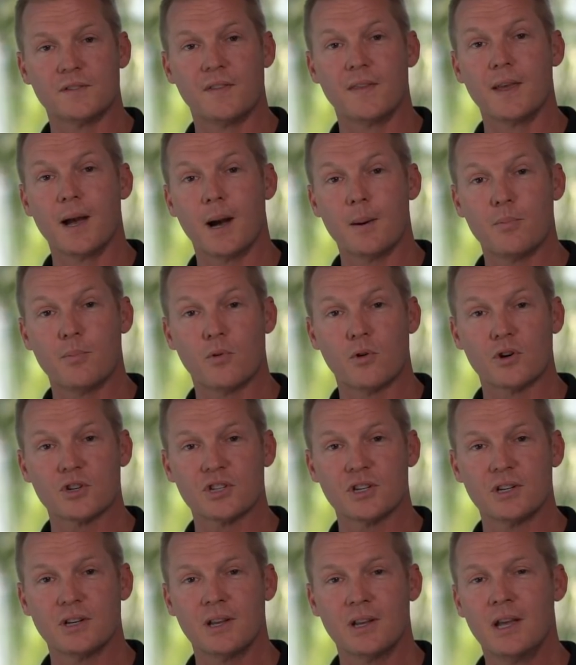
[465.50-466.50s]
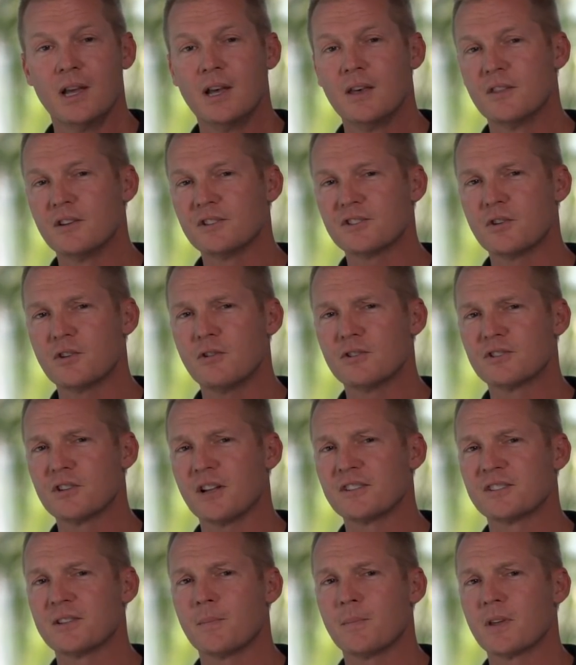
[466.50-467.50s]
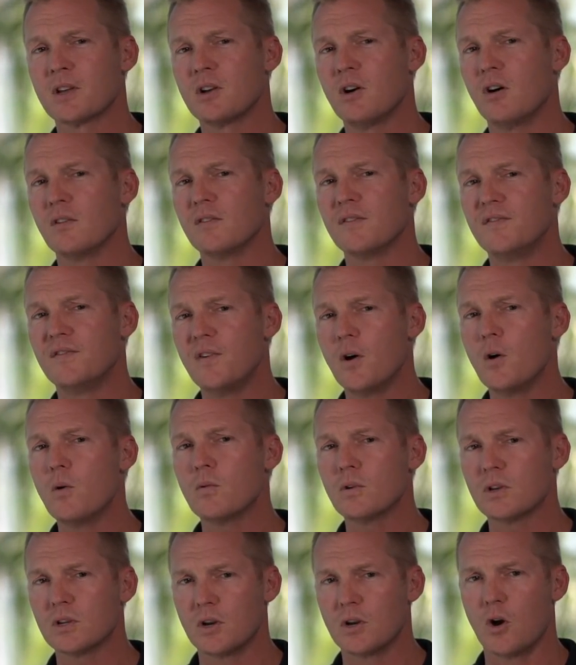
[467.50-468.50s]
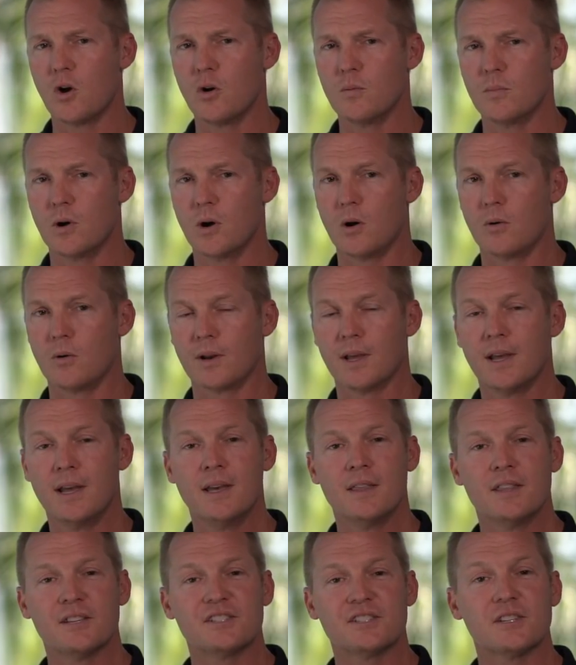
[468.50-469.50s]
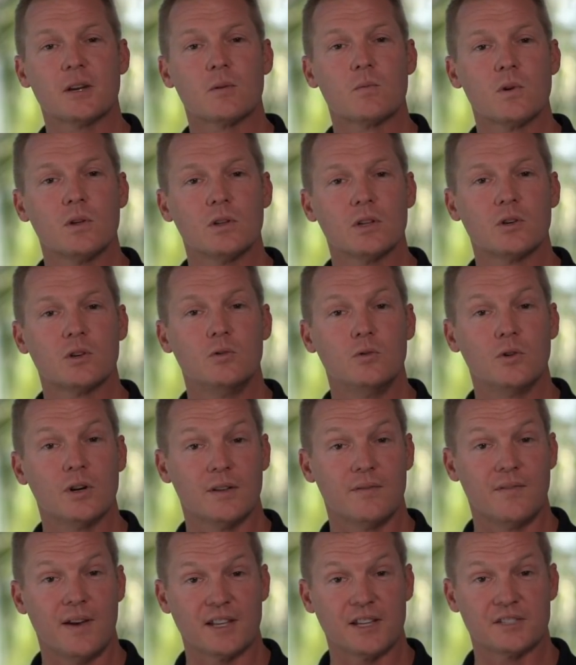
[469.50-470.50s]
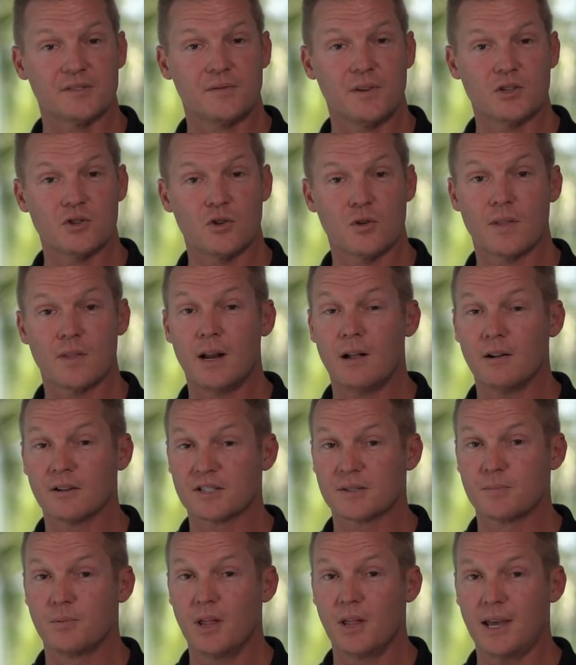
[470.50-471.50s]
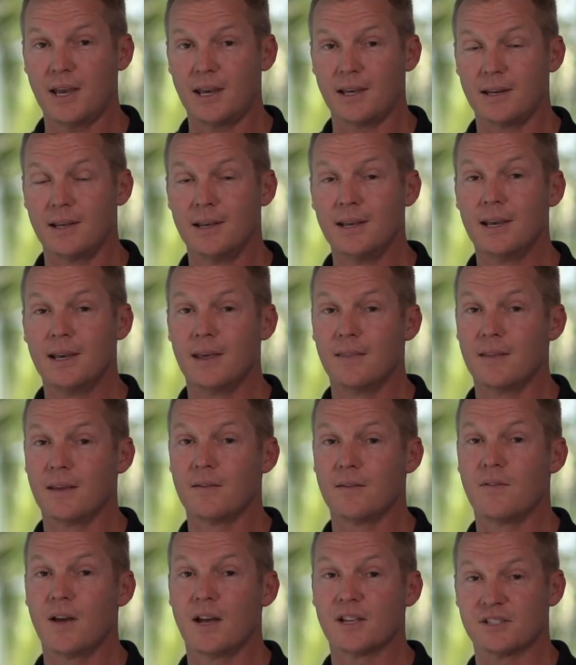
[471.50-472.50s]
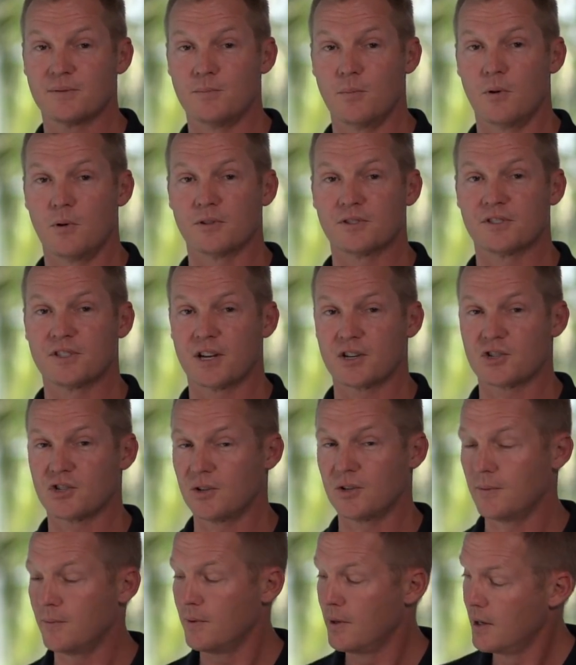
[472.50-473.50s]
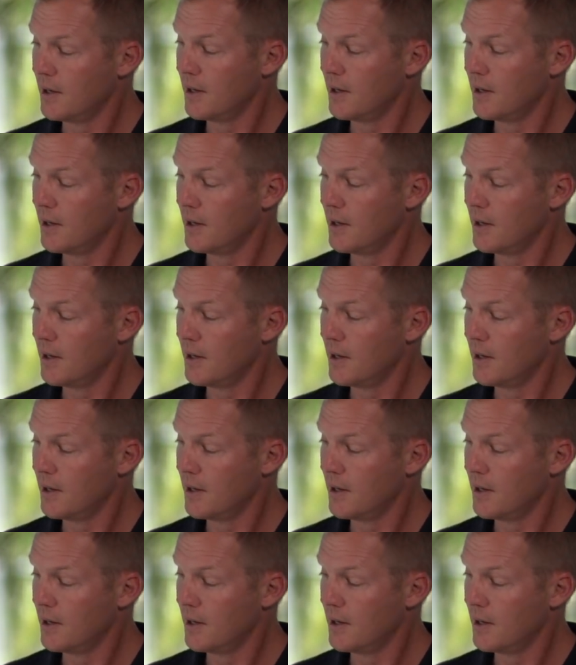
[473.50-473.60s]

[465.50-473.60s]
the up portion, this turns on something called Phone Go mode. This is a really cool and advanced feature that I'll explain in the advanced mode section.